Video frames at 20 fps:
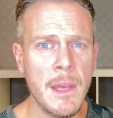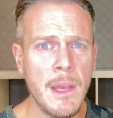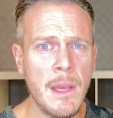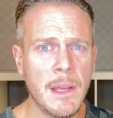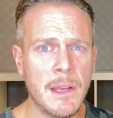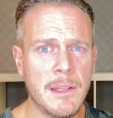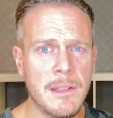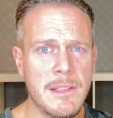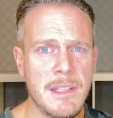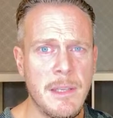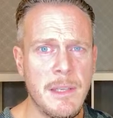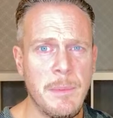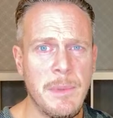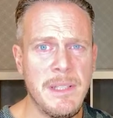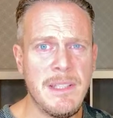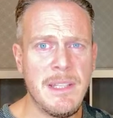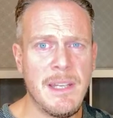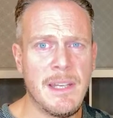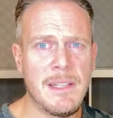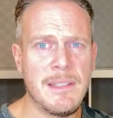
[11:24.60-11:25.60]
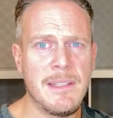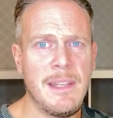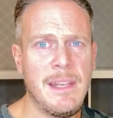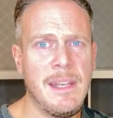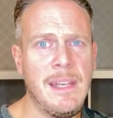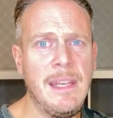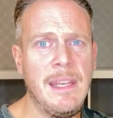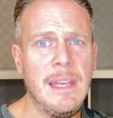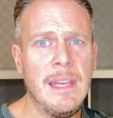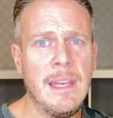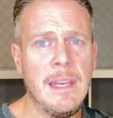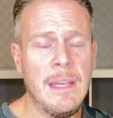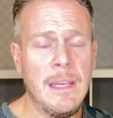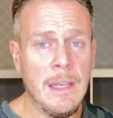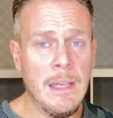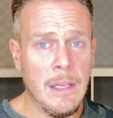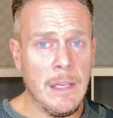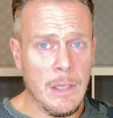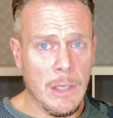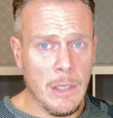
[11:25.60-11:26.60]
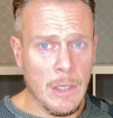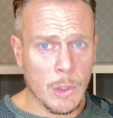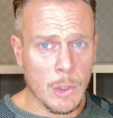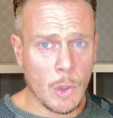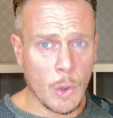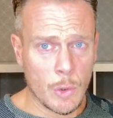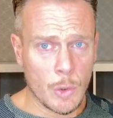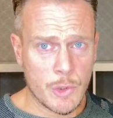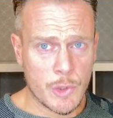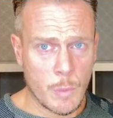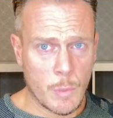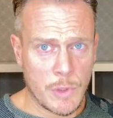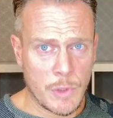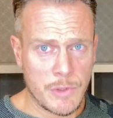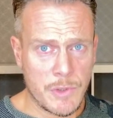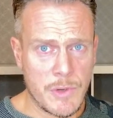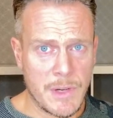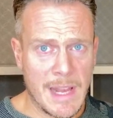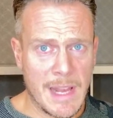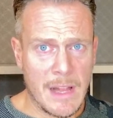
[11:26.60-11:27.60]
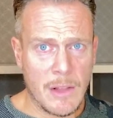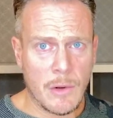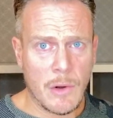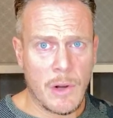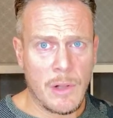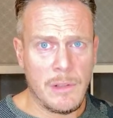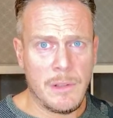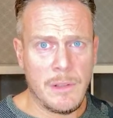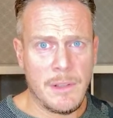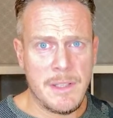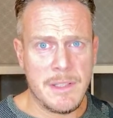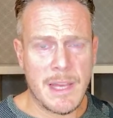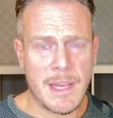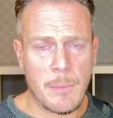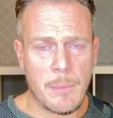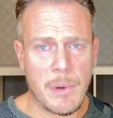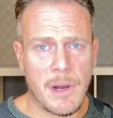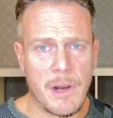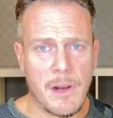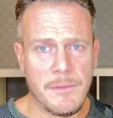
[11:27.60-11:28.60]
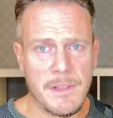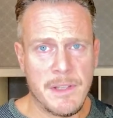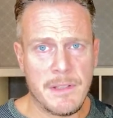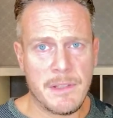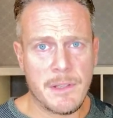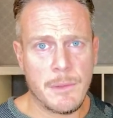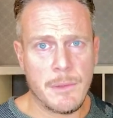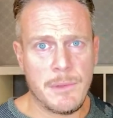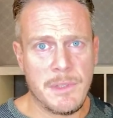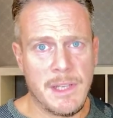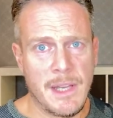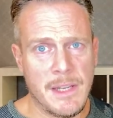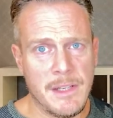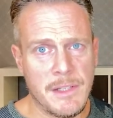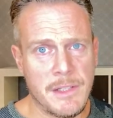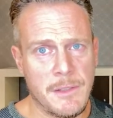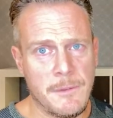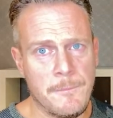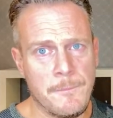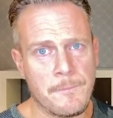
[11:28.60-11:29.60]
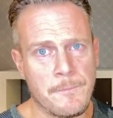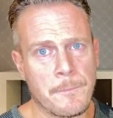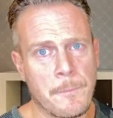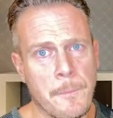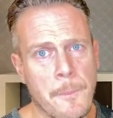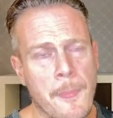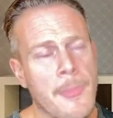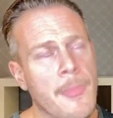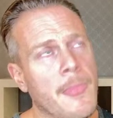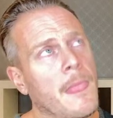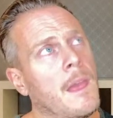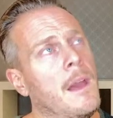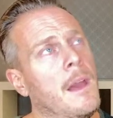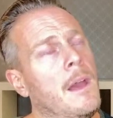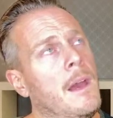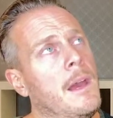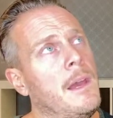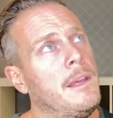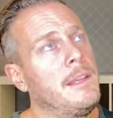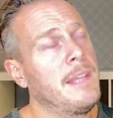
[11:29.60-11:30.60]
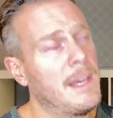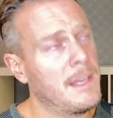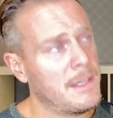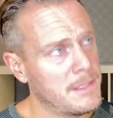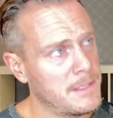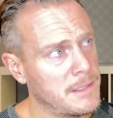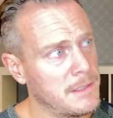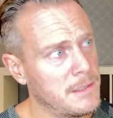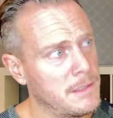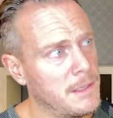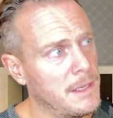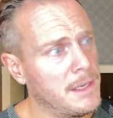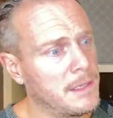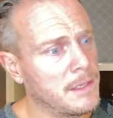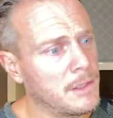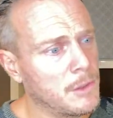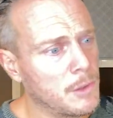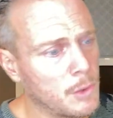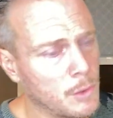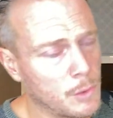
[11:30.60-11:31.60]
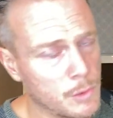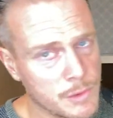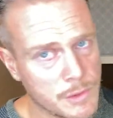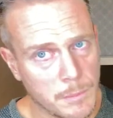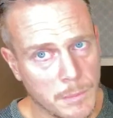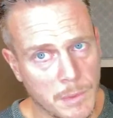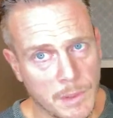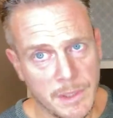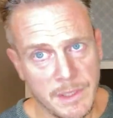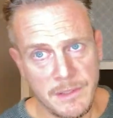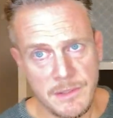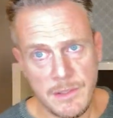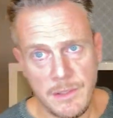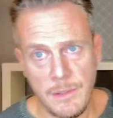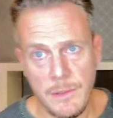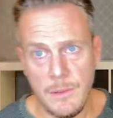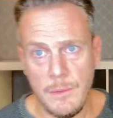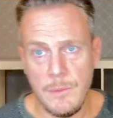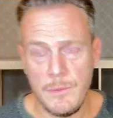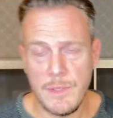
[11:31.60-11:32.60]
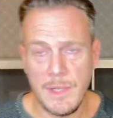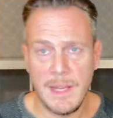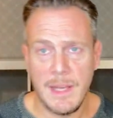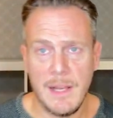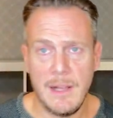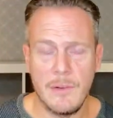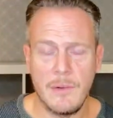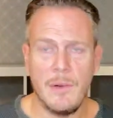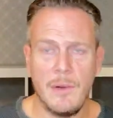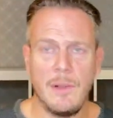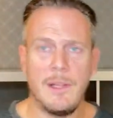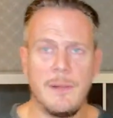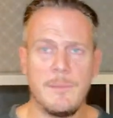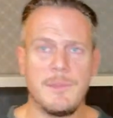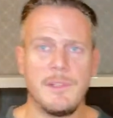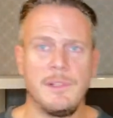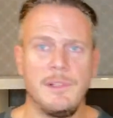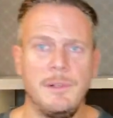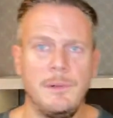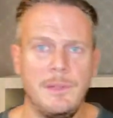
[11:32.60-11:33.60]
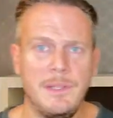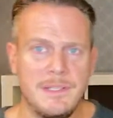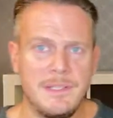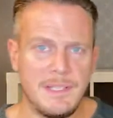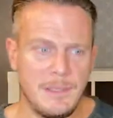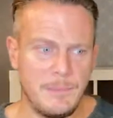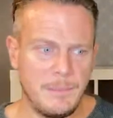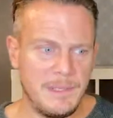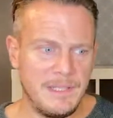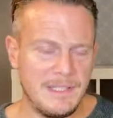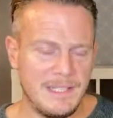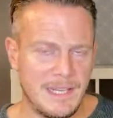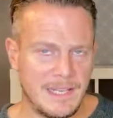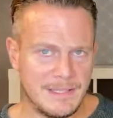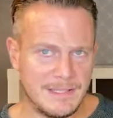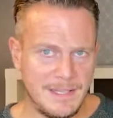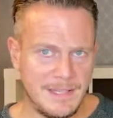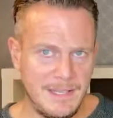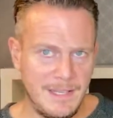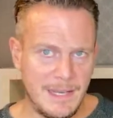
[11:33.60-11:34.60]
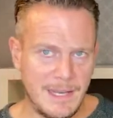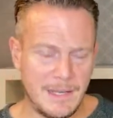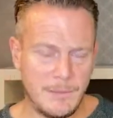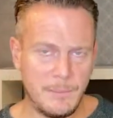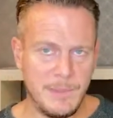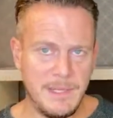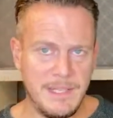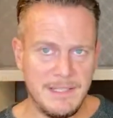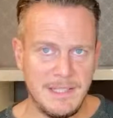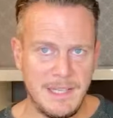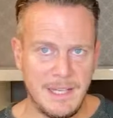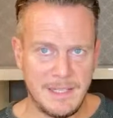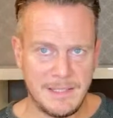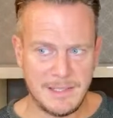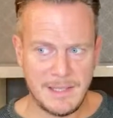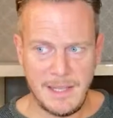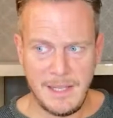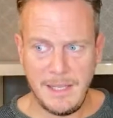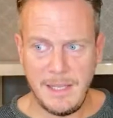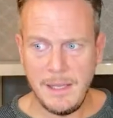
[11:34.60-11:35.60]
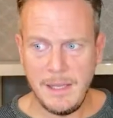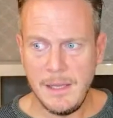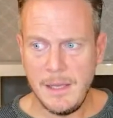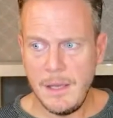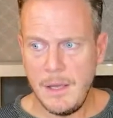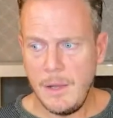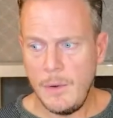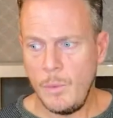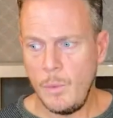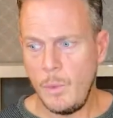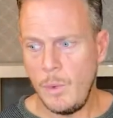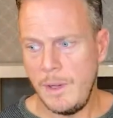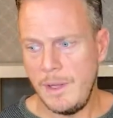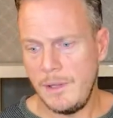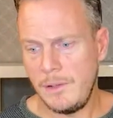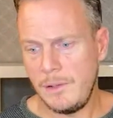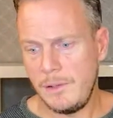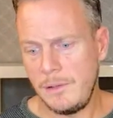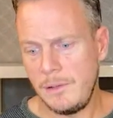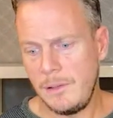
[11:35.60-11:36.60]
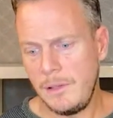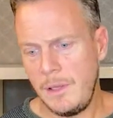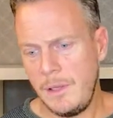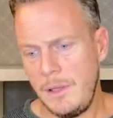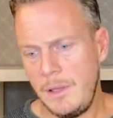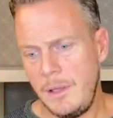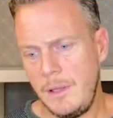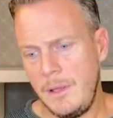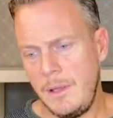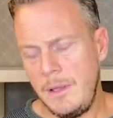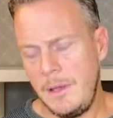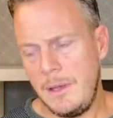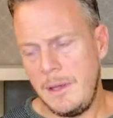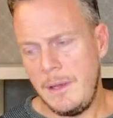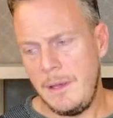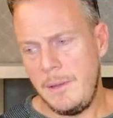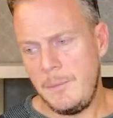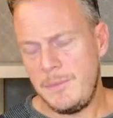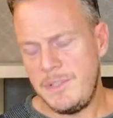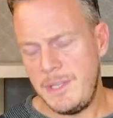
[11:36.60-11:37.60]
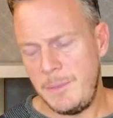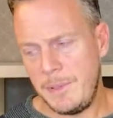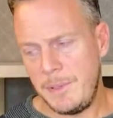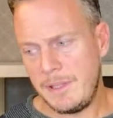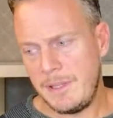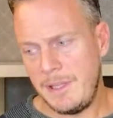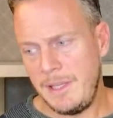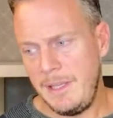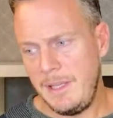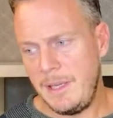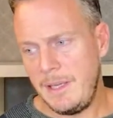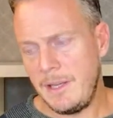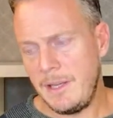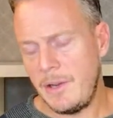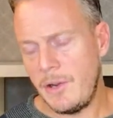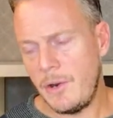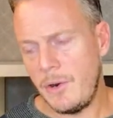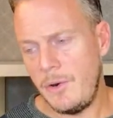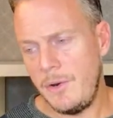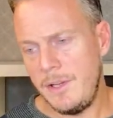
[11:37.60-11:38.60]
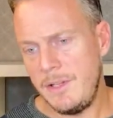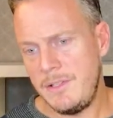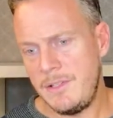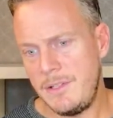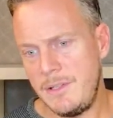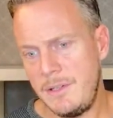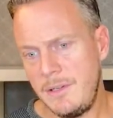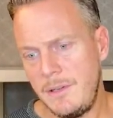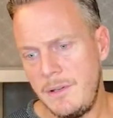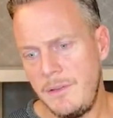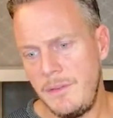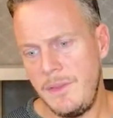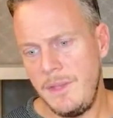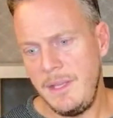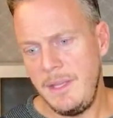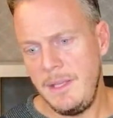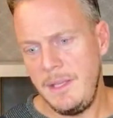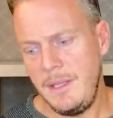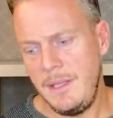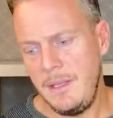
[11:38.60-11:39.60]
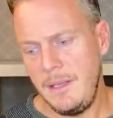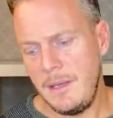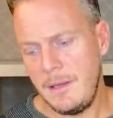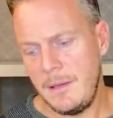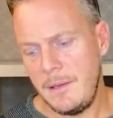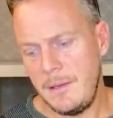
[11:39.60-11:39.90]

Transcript: Can CPTSD cause someone to drink alcohol? Is that part of dissociation? Yes, it can cause somebody to drink alcohol, absolutely. CPTSD and PTSD will typically encourage the